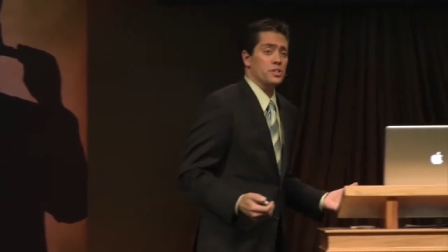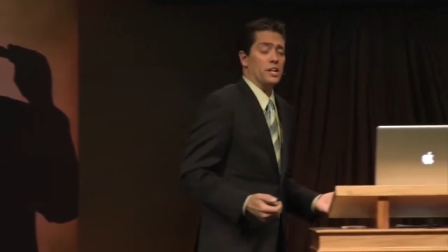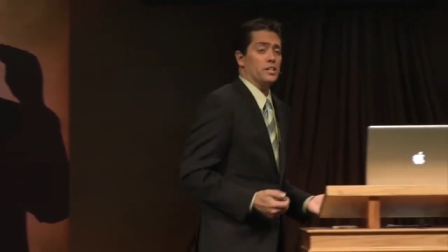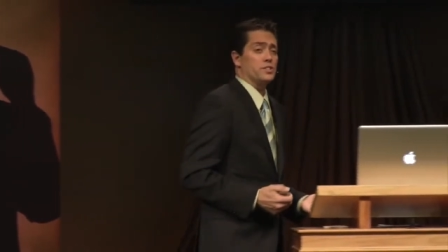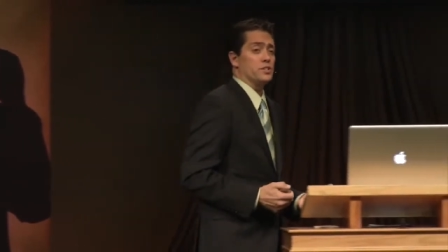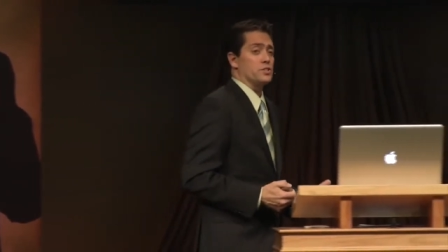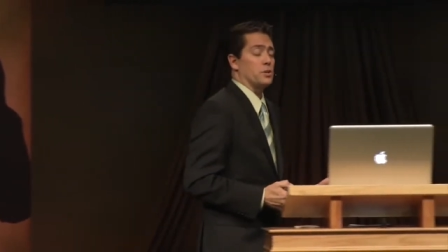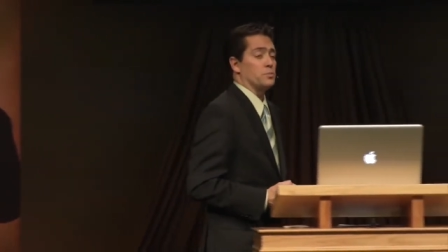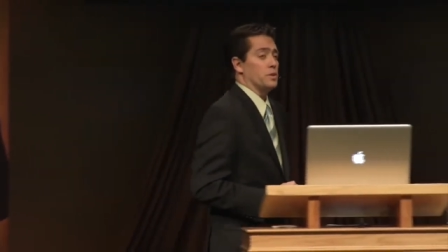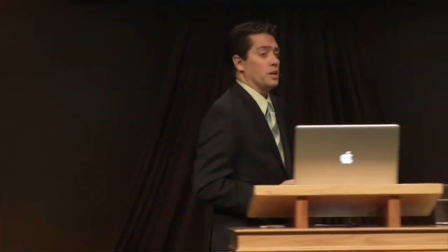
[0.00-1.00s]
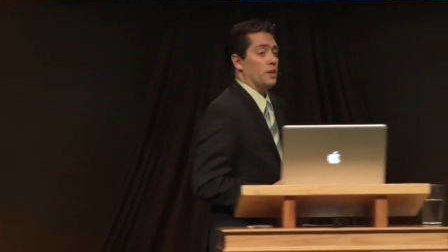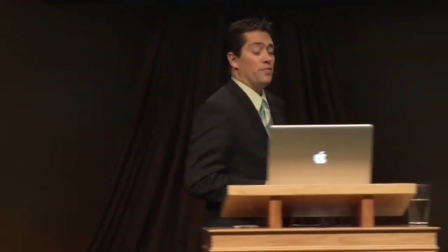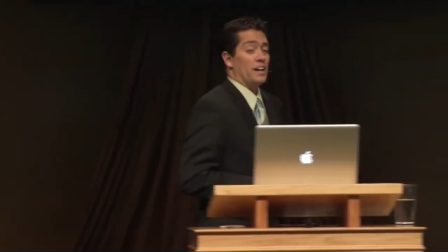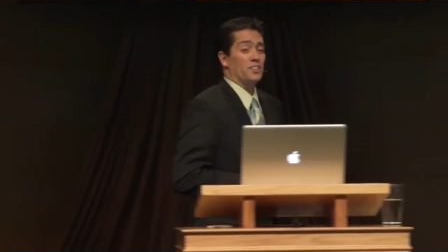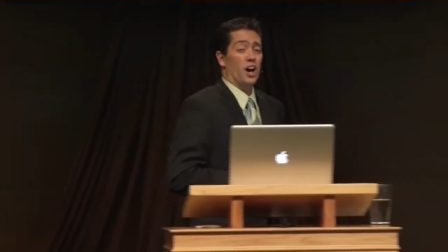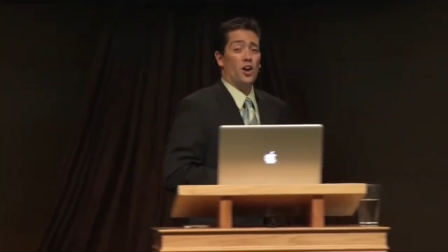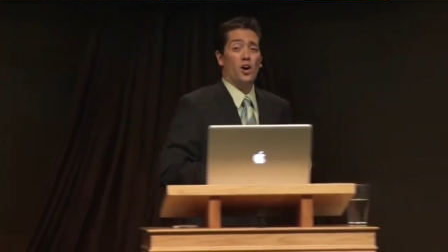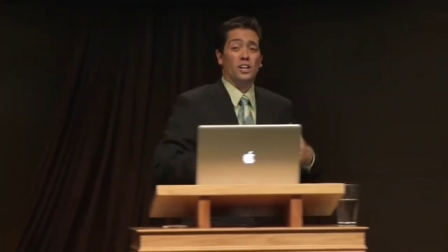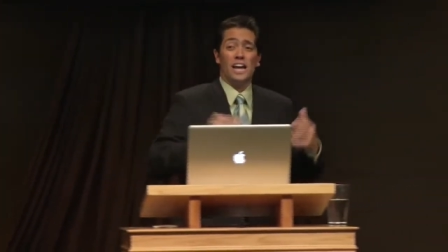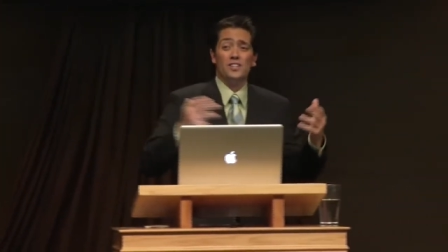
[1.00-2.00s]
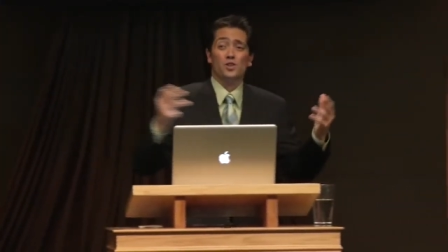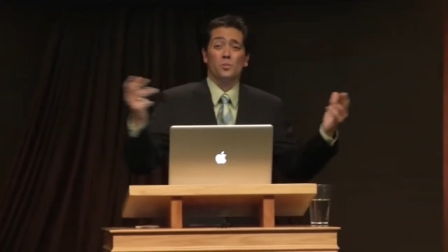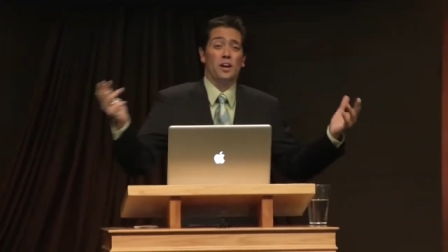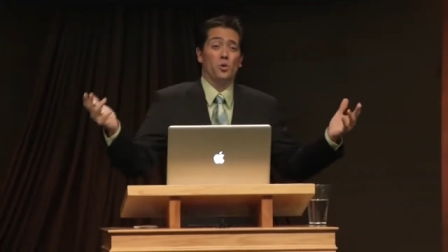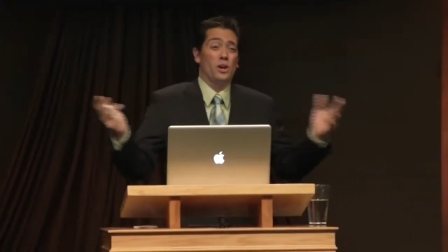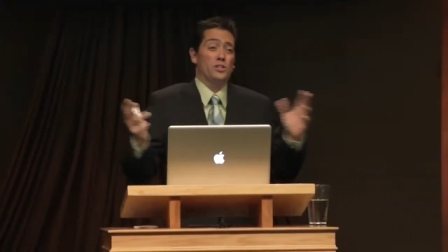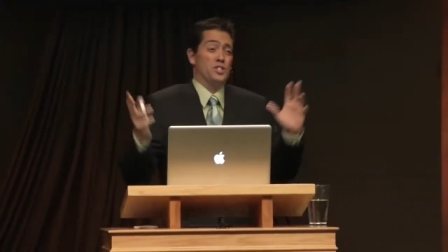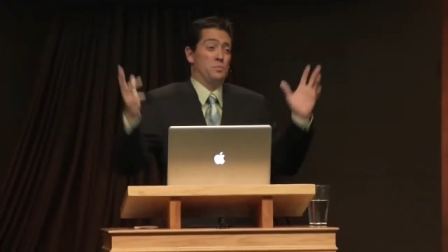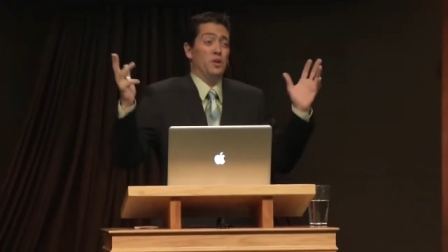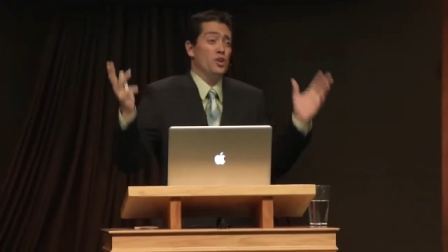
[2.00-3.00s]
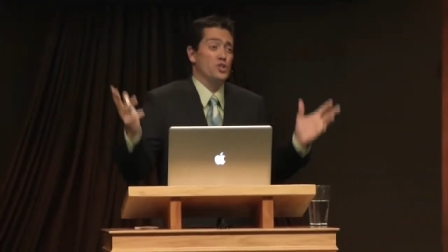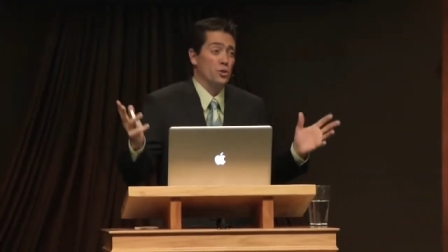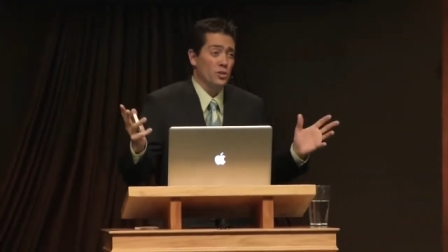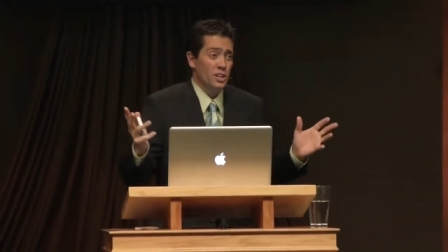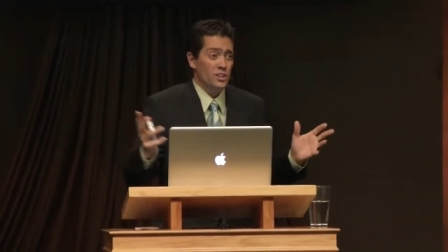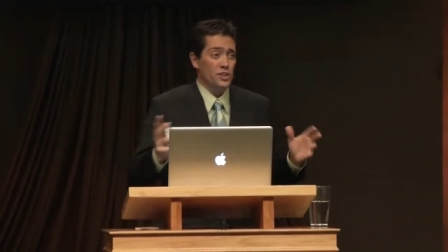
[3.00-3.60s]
I listened to some, in fact, not all classical, by the way, was spiritual.